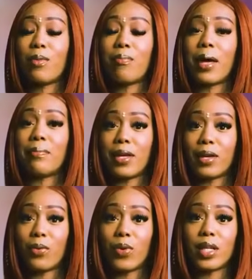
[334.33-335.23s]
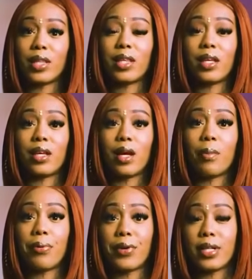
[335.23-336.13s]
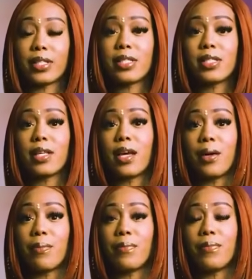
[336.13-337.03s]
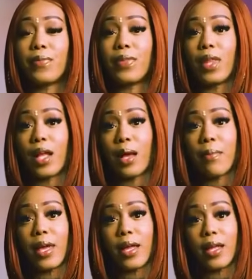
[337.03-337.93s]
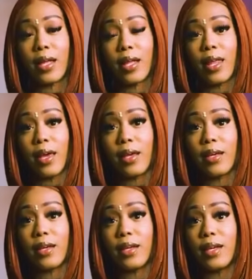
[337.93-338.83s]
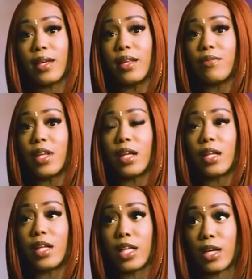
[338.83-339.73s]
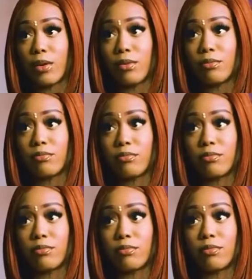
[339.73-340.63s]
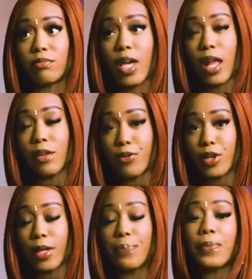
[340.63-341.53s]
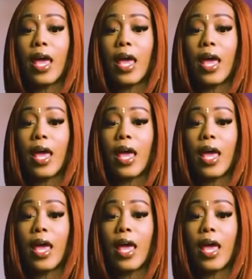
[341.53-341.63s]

By being with a prince that I met in L.A. He lived in Glendale, California.